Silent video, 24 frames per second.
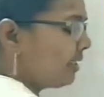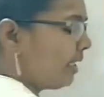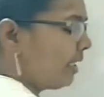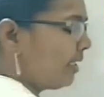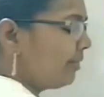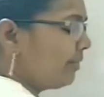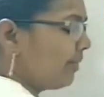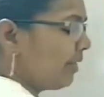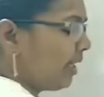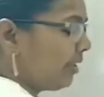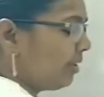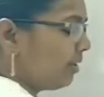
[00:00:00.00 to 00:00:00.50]

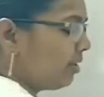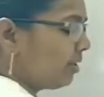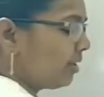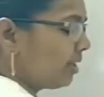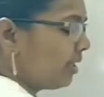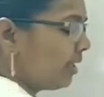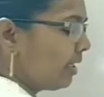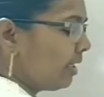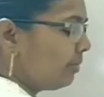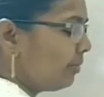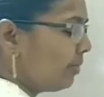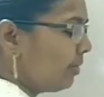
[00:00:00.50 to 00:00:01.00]
that we are
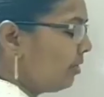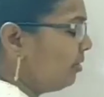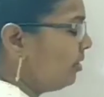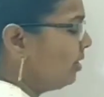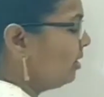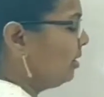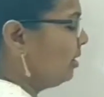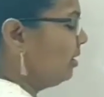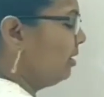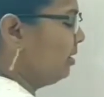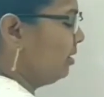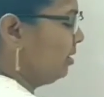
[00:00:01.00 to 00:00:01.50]
talking about
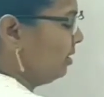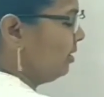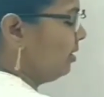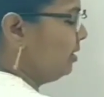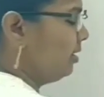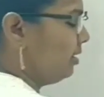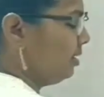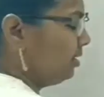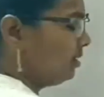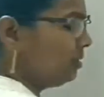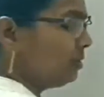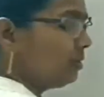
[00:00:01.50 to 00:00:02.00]

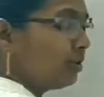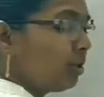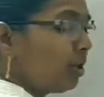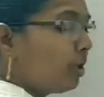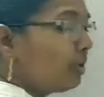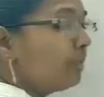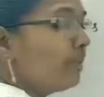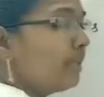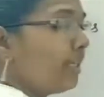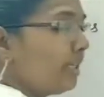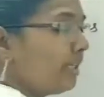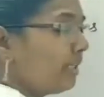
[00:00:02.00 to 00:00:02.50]

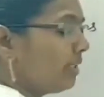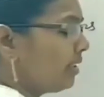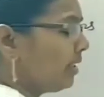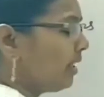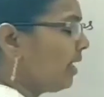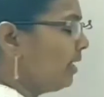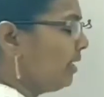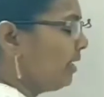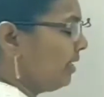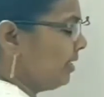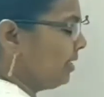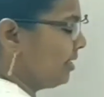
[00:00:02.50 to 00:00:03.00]
dominant
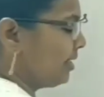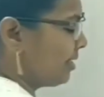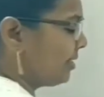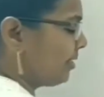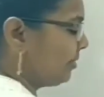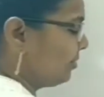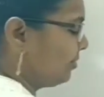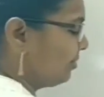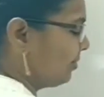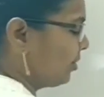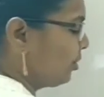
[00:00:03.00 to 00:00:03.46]
alleles,